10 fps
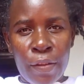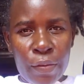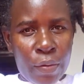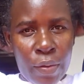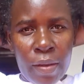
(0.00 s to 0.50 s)

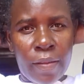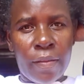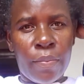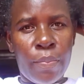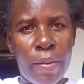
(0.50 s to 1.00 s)
So
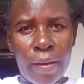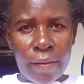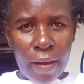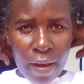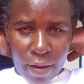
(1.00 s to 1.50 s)
it's
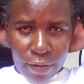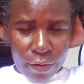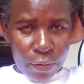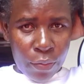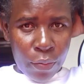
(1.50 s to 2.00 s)
better
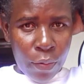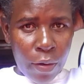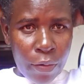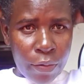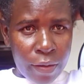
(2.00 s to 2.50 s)
to
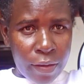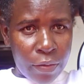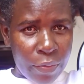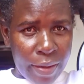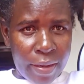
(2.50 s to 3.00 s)
work on
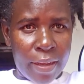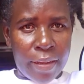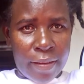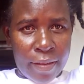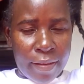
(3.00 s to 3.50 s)
it when
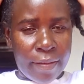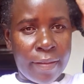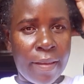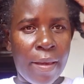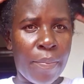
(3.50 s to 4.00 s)
it is
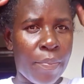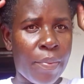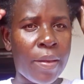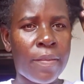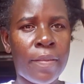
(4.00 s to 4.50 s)
a
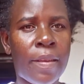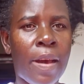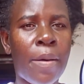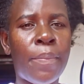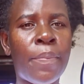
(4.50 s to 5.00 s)
bit
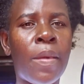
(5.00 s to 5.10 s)
damp.